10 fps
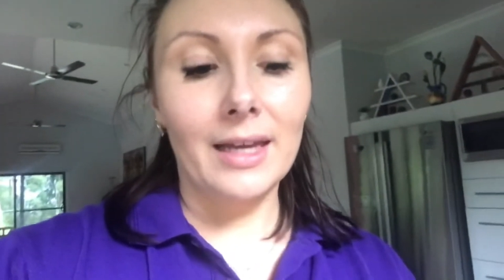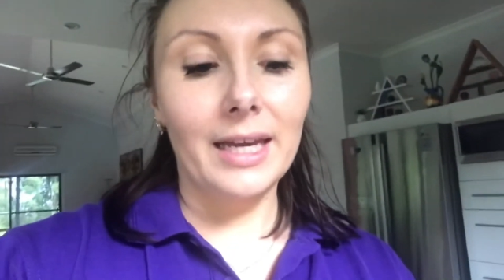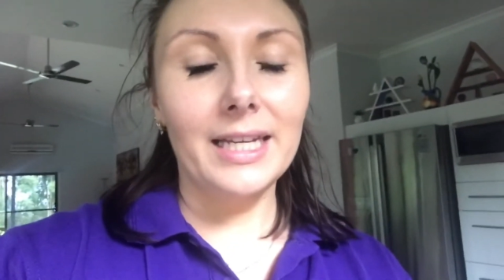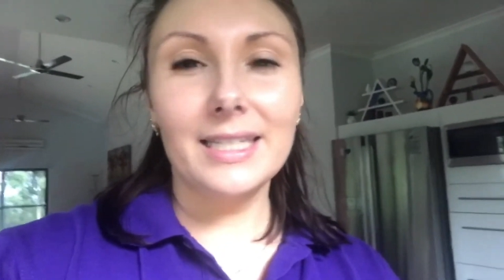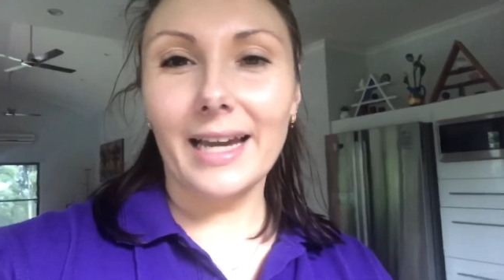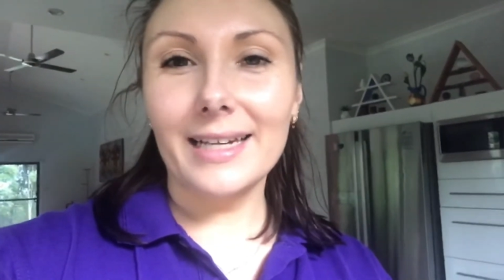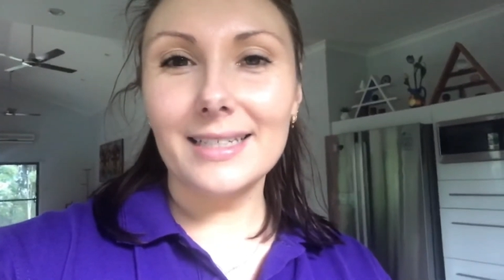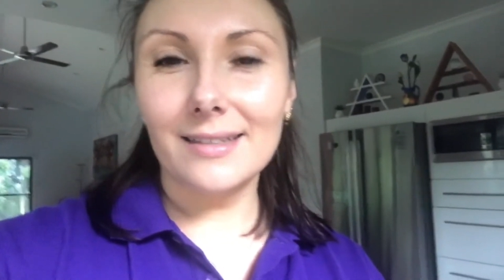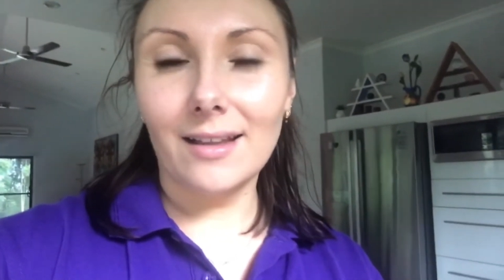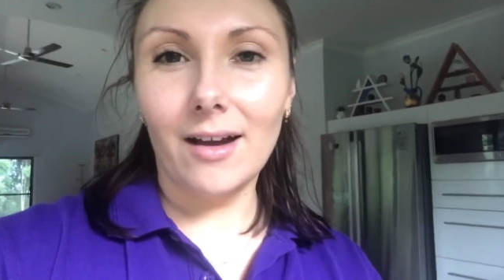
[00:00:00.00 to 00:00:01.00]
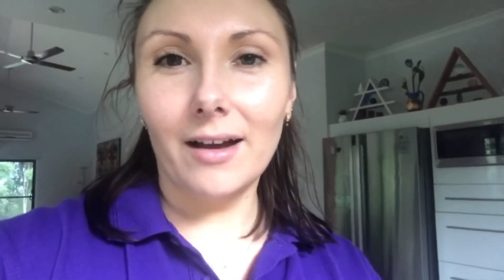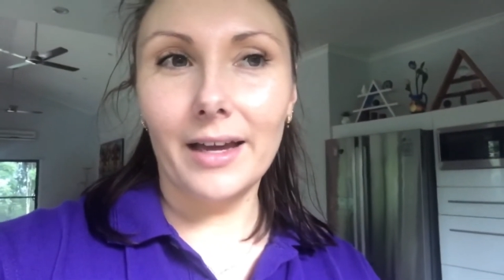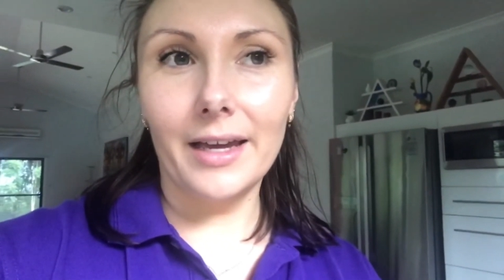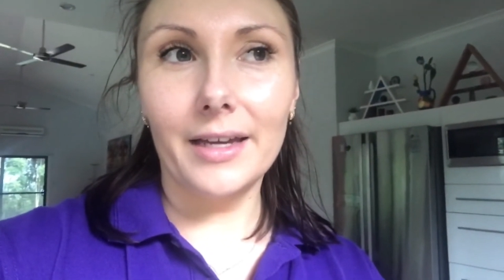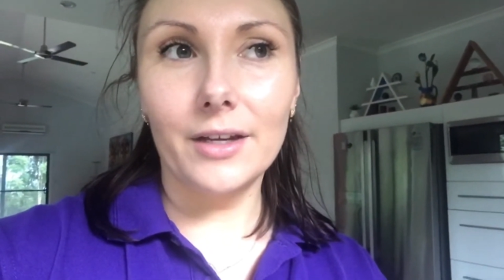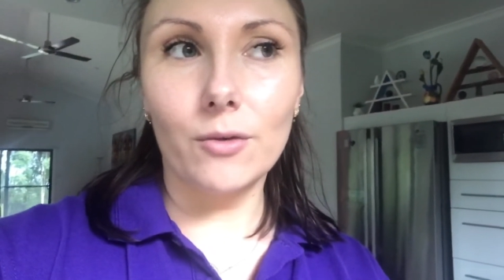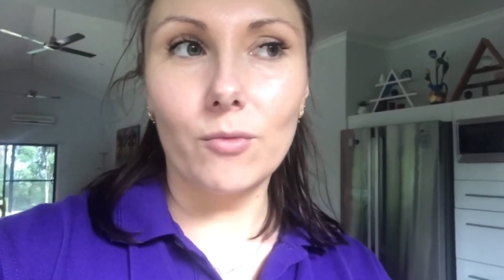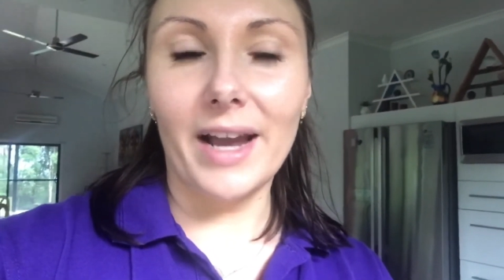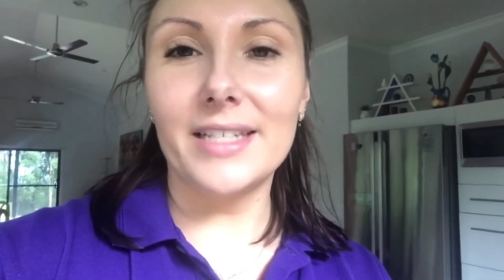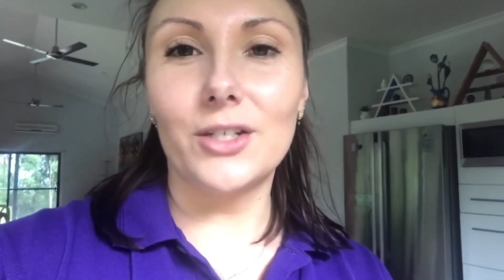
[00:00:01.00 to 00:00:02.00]
it tastes like
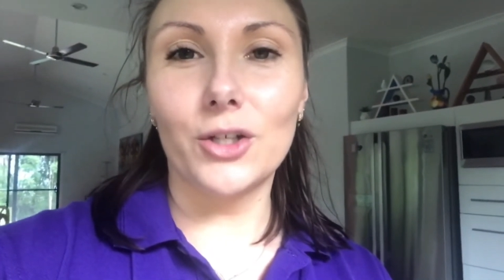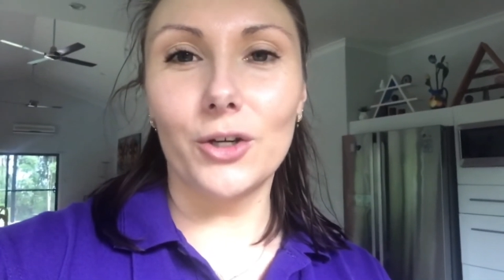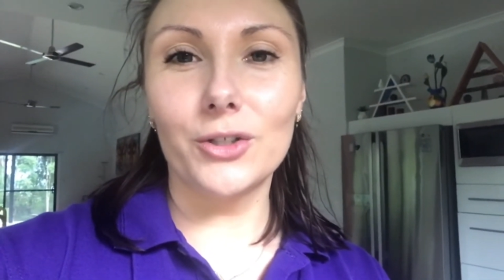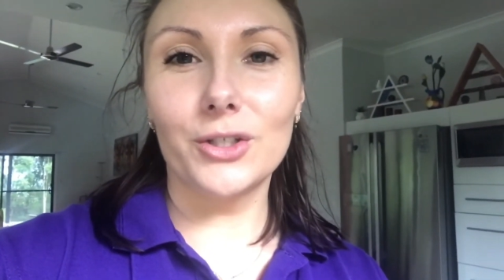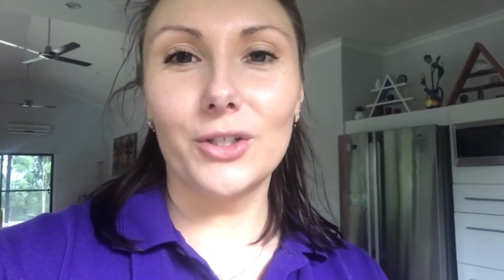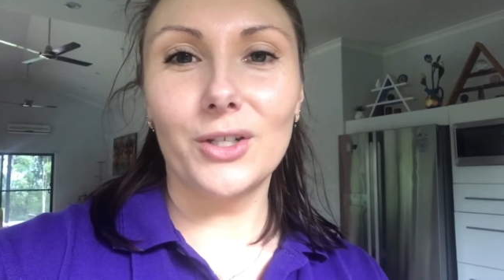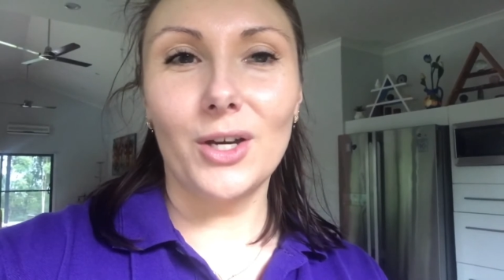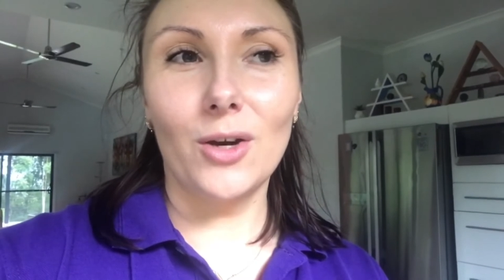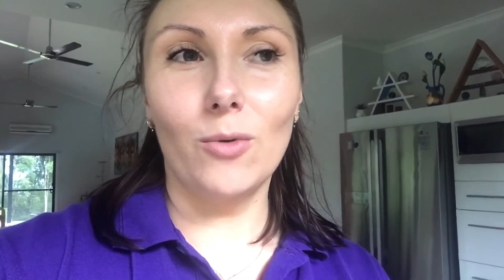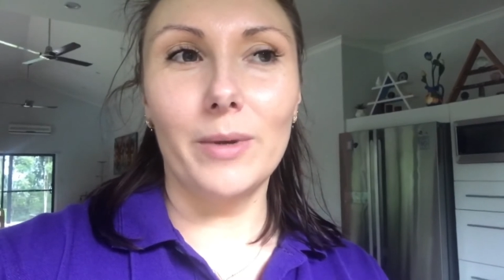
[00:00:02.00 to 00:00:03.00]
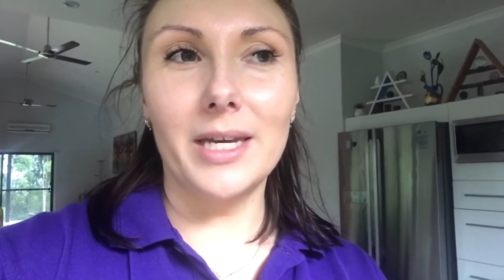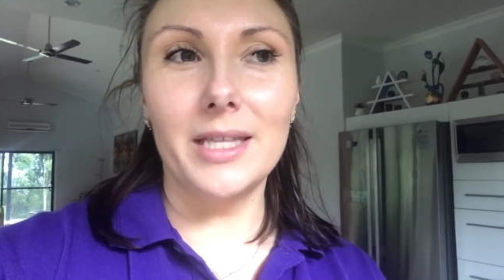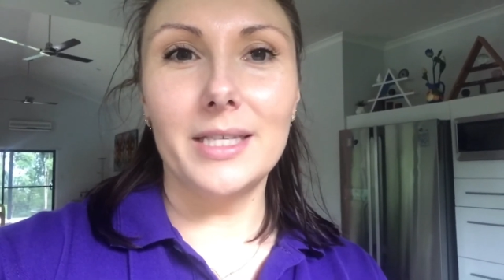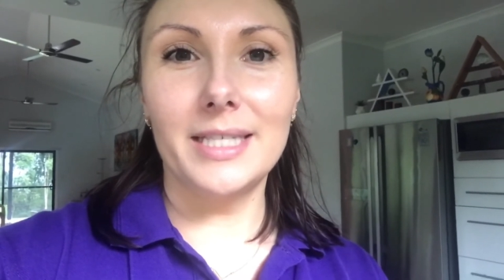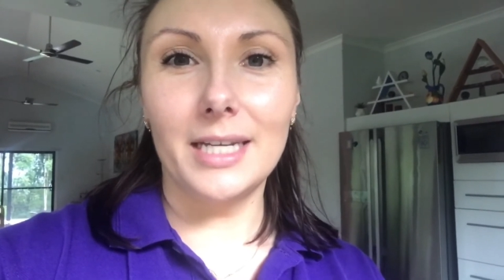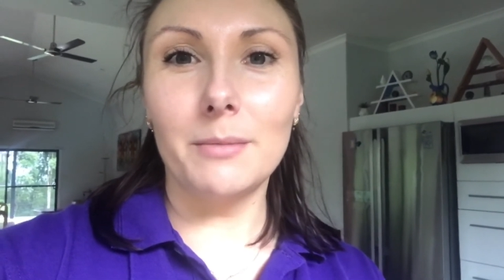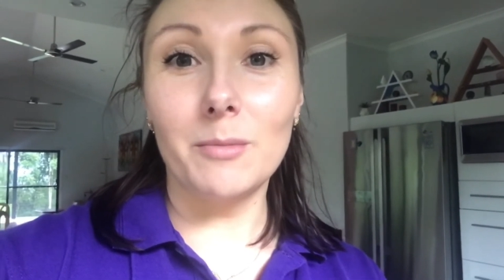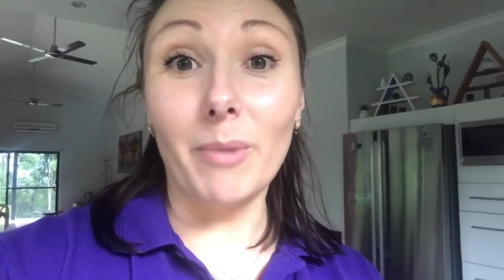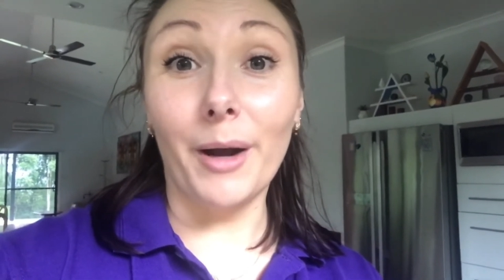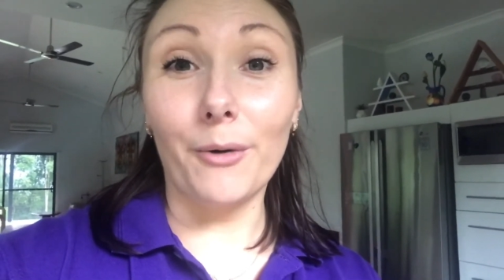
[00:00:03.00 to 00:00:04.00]
raisin toast with cinnamon
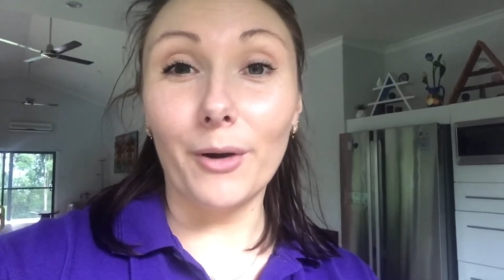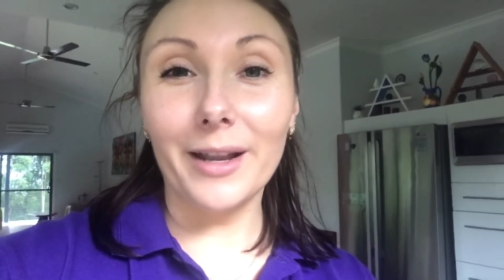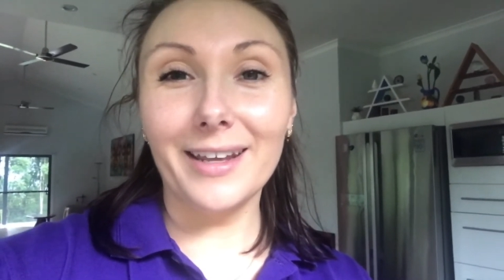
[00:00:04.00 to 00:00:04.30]
butter on it.